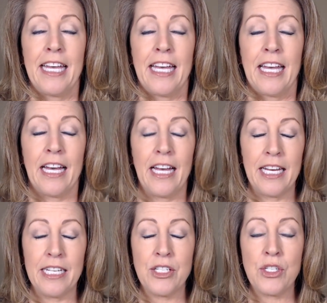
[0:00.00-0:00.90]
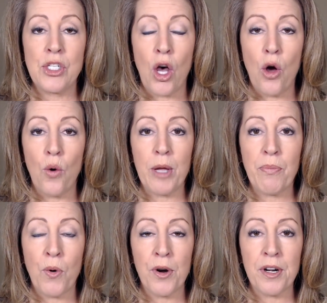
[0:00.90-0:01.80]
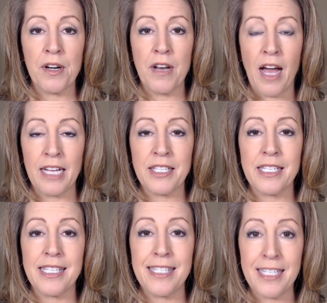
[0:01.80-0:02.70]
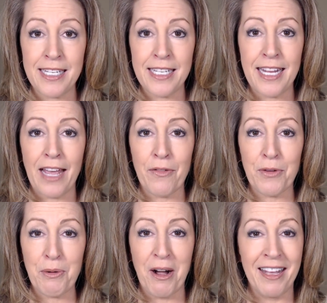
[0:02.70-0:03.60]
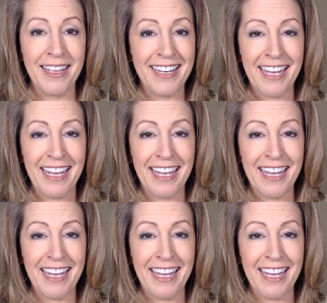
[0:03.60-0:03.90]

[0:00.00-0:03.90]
It is so important not to sin, everyone.